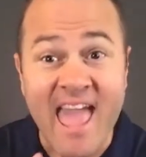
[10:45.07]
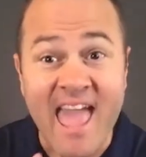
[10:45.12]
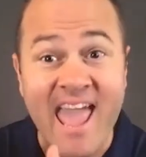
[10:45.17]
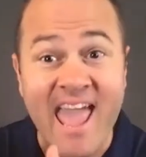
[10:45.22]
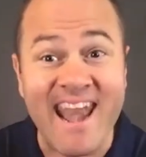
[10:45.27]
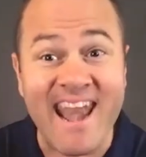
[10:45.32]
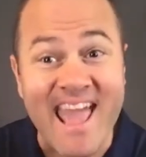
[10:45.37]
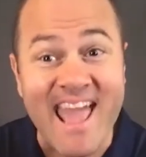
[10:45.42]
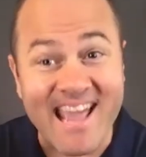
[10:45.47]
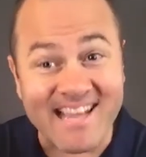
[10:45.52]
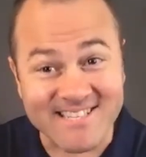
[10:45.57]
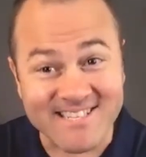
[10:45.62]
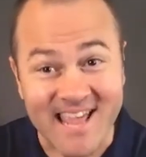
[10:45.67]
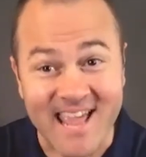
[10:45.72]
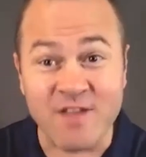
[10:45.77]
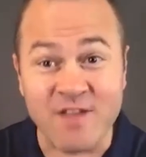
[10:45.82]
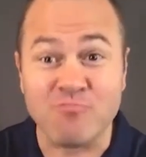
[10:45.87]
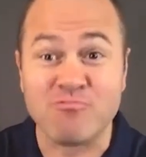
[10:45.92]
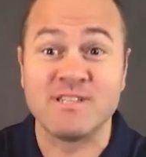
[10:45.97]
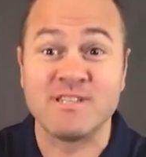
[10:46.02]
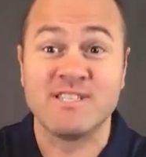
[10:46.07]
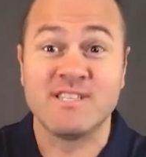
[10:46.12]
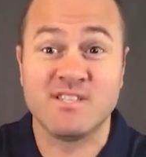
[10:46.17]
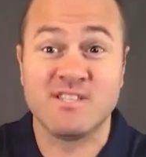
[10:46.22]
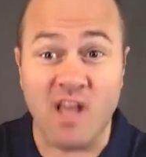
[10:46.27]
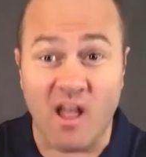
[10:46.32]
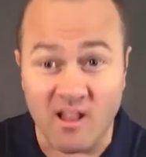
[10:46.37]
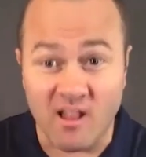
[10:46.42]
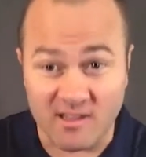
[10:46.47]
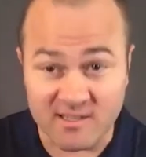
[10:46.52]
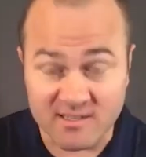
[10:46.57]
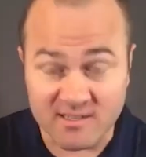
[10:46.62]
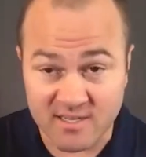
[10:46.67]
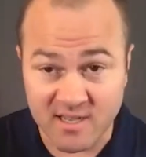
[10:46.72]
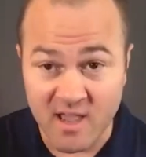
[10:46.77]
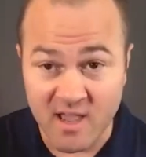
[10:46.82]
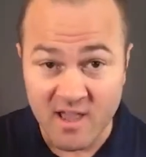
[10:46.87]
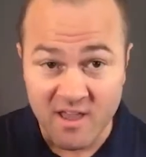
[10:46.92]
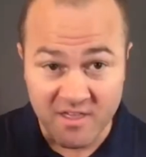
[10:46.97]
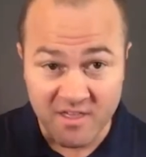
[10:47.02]
And as a result,
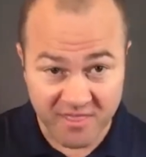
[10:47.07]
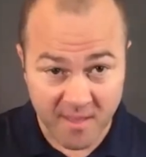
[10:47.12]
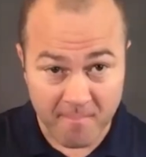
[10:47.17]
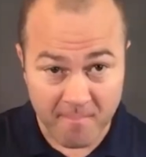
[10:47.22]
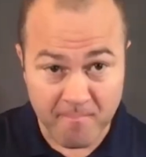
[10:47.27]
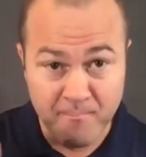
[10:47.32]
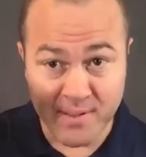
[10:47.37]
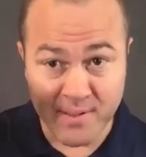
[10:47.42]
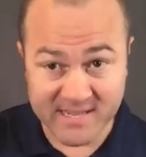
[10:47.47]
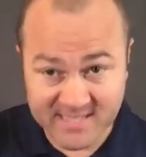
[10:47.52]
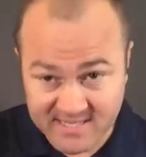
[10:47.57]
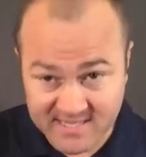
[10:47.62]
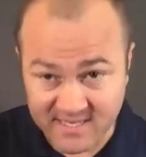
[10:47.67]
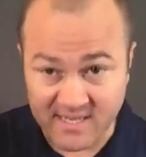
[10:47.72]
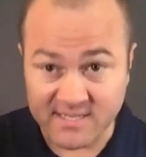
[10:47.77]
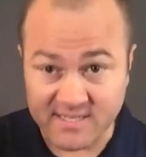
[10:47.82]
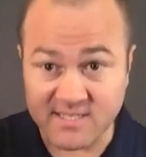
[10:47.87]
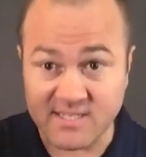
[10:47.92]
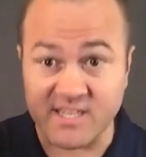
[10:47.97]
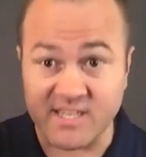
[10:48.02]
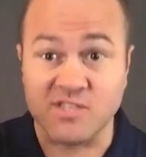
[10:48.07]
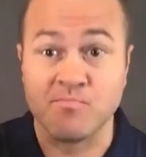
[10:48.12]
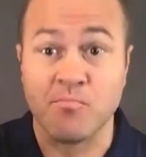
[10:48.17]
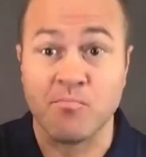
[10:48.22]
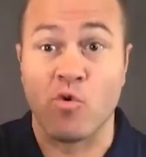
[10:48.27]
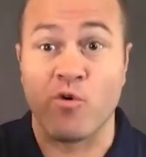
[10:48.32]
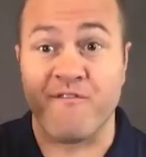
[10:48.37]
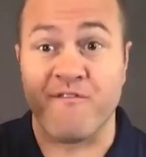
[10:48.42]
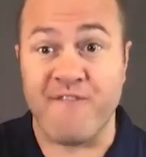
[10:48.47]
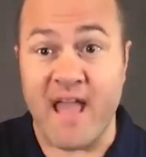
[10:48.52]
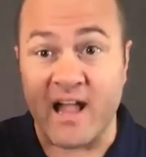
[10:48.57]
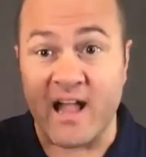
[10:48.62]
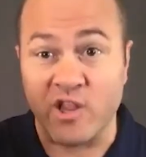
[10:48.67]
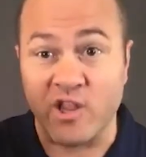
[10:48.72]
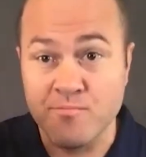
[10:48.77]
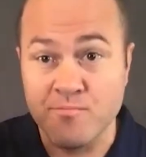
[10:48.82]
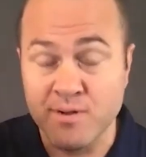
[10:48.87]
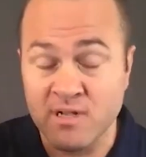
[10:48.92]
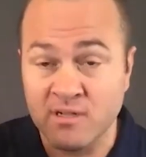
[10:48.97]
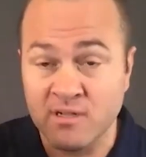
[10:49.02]
the business is more
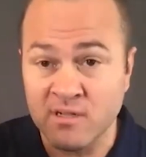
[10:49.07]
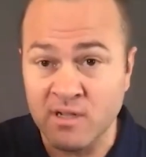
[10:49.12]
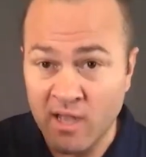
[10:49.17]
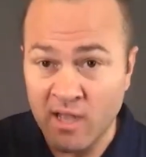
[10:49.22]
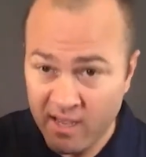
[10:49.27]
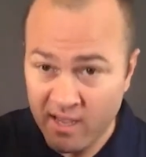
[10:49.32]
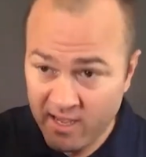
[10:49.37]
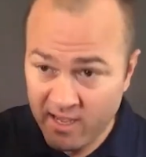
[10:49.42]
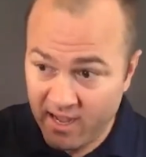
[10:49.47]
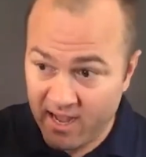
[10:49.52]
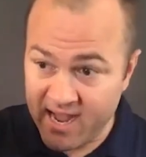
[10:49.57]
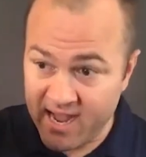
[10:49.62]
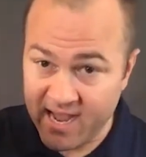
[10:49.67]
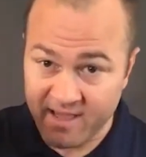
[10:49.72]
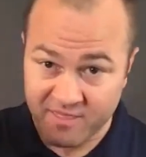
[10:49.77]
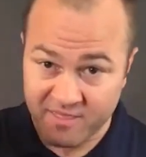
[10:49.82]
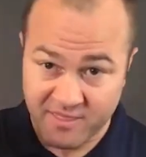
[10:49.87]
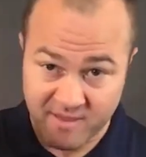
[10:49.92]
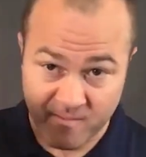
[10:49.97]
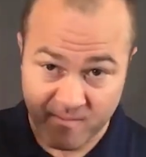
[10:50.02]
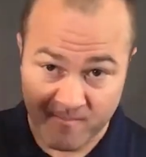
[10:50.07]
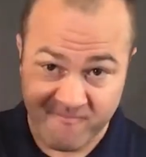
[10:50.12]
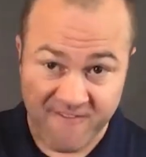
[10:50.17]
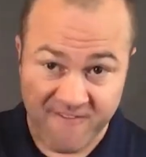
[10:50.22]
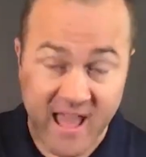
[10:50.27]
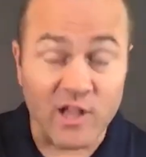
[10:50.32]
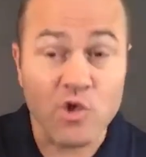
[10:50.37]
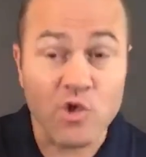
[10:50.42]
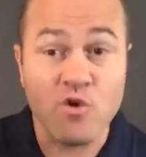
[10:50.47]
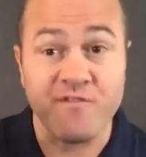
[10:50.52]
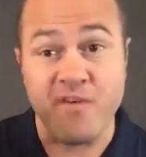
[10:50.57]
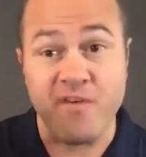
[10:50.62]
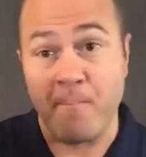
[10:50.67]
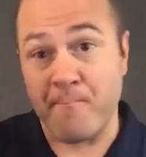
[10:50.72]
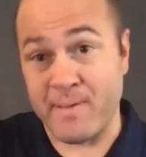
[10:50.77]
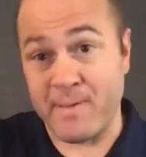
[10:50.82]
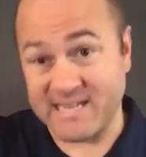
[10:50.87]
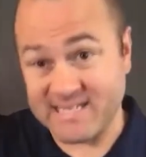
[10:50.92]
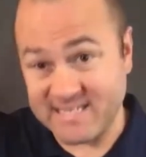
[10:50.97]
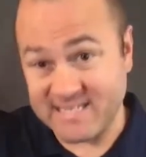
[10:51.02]
valuable uh, the value of the
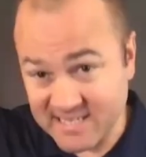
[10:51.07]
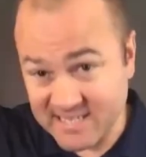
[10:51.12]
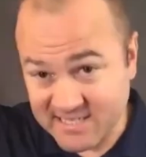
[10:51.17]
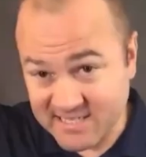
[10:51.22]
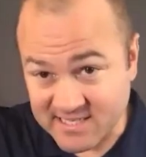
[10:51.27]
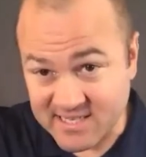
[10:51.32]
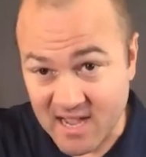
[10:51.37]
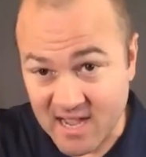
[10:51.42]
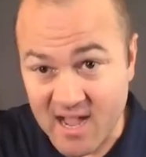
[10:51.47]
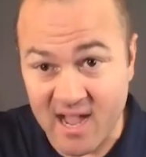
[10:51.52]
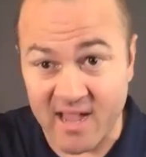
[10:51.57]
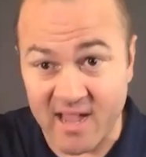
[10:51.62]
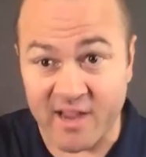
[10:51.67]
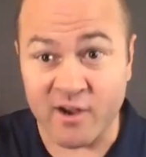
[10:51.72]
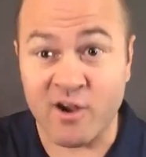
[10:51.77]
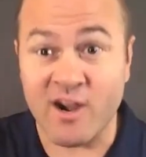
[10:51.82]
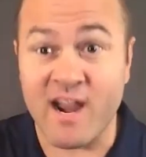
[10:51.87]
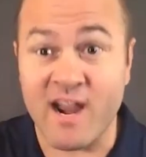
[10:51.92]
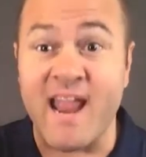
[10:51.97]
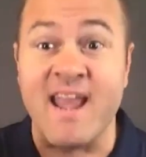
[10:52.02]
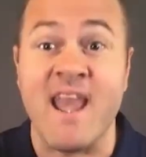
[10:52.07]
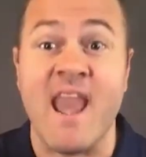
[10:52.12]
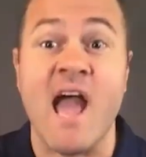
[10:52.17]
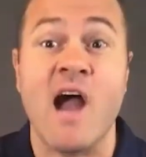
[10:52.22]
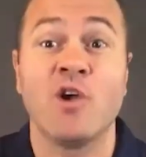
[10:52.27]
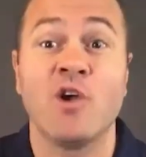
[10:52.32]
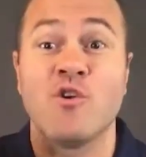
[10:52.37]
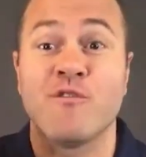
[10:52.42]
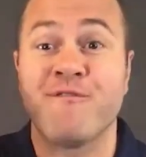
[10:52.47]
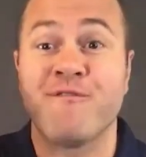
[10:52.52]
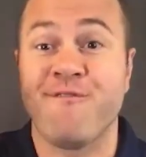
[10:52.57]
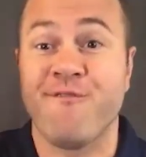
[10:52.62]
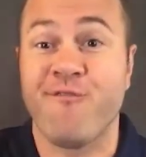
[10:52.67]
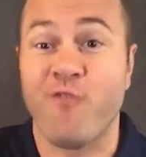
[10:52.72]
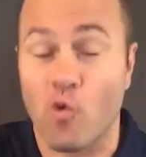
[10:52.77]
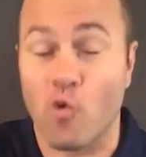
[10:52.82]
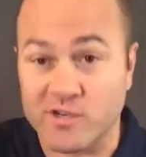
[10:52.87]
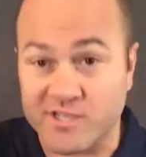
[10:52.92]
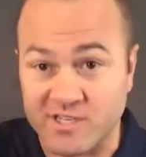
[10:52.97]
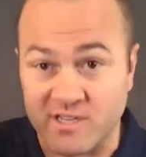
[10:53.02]
business is higher, and now you're
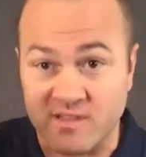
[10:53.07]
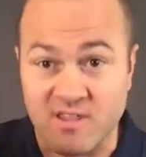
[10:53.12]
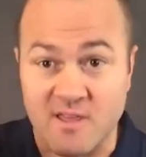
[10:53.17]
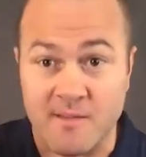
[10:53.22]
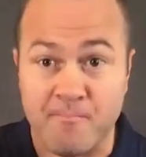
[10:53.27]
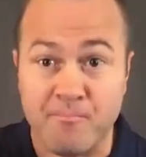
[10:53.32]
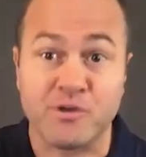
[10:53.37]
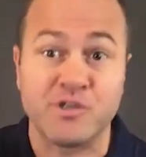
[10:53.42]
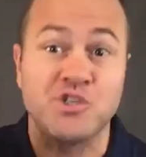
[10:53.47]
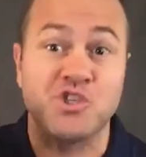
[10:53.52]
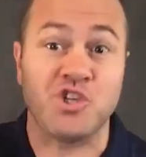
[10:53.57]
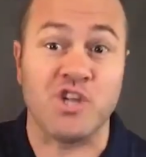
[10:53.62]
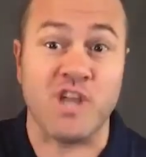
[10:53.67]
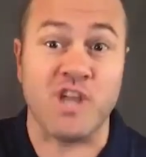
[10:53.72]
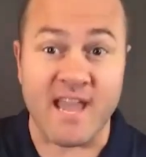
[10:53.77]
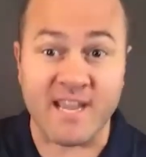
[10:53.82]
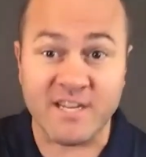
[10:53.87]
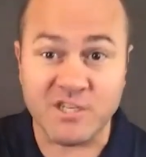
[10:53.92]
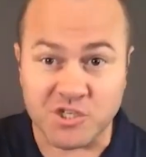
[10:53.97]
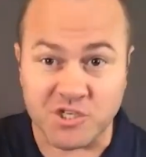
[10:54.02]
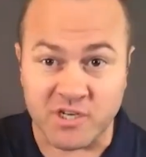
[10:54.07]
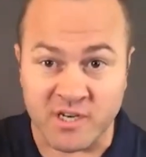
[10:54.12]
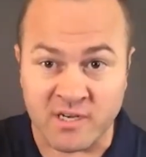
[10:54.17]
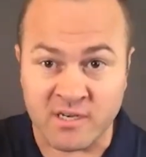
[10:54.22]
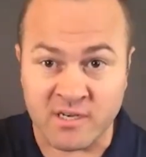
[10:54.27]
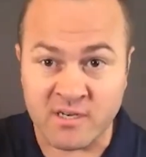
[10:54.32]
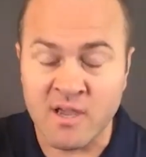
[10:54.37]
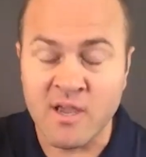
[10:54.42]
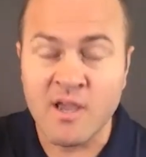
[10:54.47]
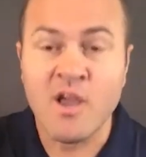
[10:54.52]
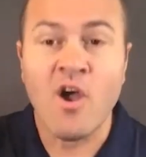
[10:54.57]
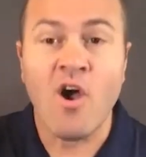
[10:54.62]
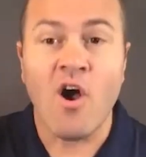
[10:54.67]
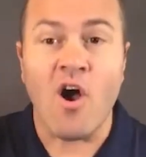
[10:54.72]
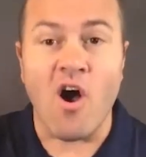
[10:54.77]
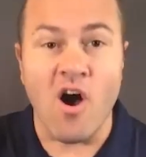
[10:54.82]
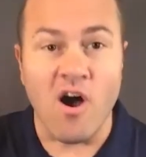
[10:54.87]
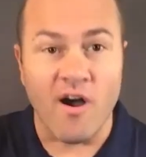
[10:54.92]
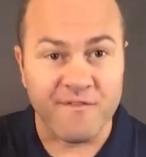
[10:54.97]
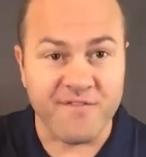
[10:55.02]
forcing the appreciation
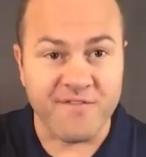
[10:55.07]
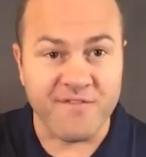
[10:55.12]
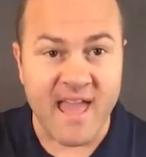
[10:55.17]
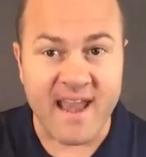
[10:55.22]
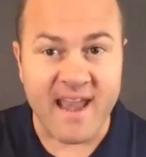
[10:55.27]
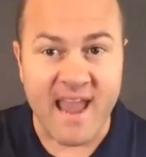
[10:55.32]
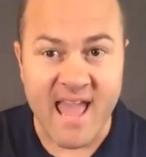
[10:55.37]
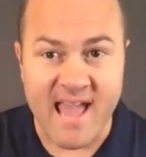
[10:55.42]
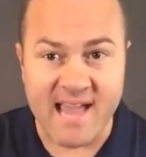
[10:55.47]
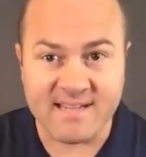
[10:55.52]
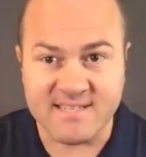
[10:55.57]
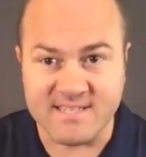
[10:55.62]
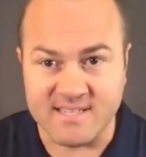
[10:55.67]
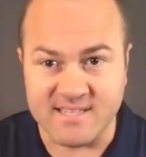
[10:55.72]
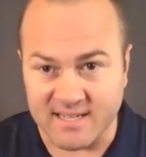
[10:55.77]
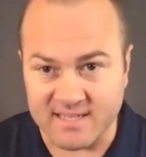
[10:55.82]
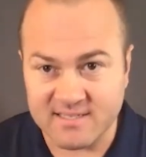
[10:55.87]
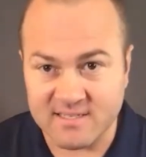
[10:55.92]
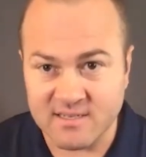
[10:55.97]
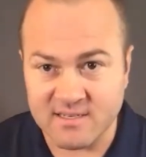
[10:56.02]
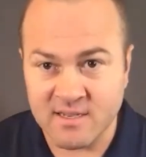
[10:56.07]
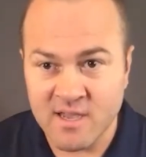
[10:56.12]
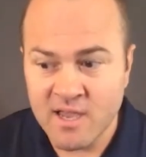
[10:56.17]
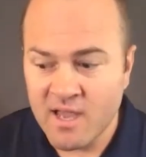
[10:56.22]
of that asset.